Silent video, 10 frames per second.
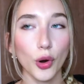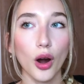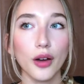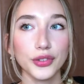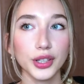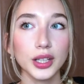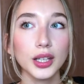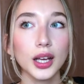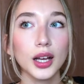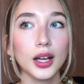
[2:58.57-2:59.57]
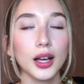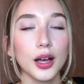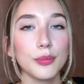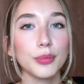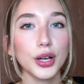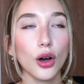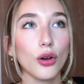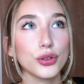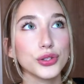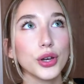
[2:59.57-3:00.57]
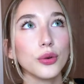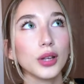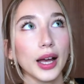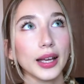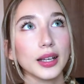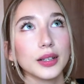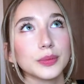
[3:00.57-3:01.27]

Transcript: often, but also like